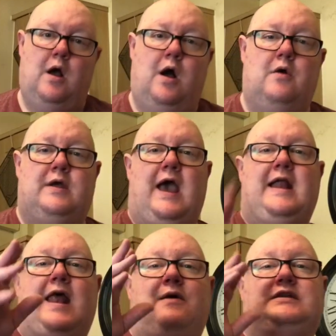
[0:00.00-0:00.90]

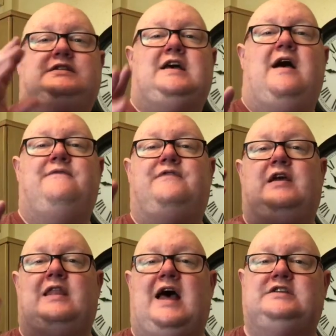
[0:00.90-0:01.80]
Okay, now it's time for
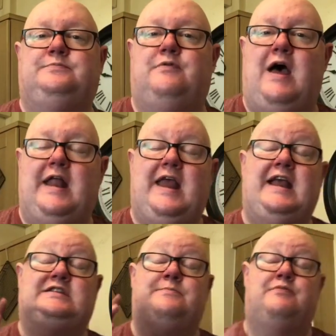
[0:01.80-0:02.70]
your last bread.
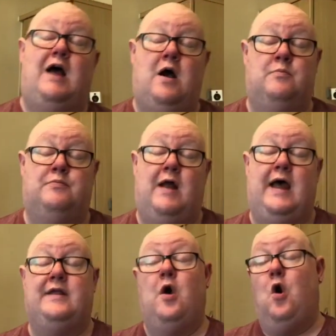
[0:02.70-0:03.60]
It's a brown
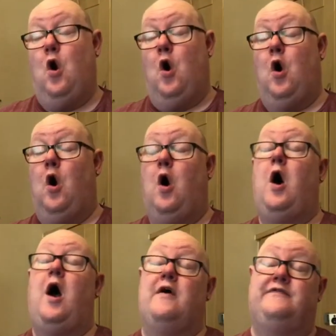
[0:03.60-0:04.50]
bread
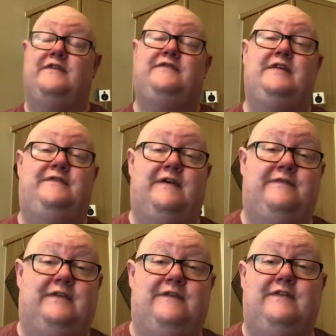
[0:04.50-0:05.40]
or a fifty
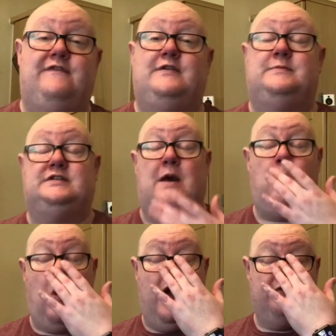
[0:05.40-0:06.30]
fifty, fifty
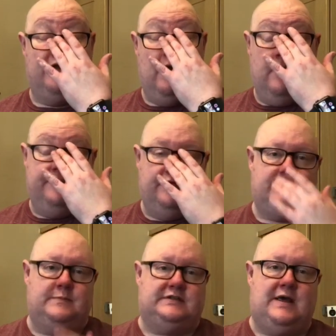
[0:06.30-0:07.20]
percent white flour,
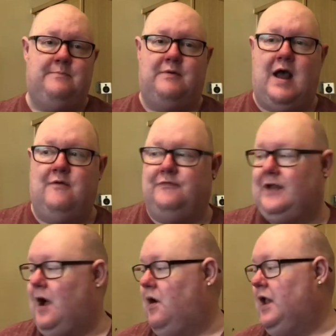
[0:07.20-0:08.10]
fifty percent brown
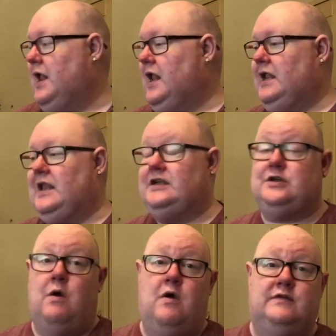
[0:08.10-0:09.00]
flour. Let's
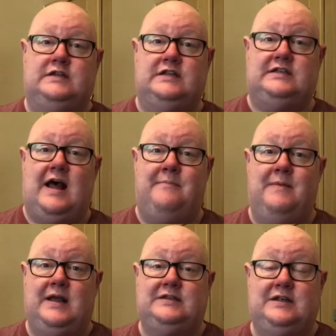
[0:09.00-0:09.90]
go over to the stand
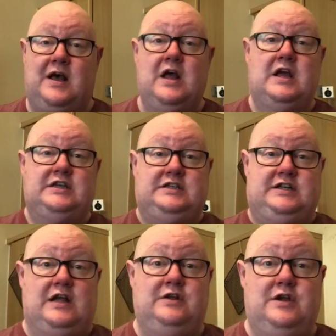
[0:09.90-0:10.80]
mixer,
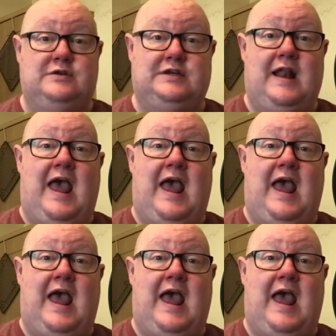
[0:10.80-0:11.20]
still using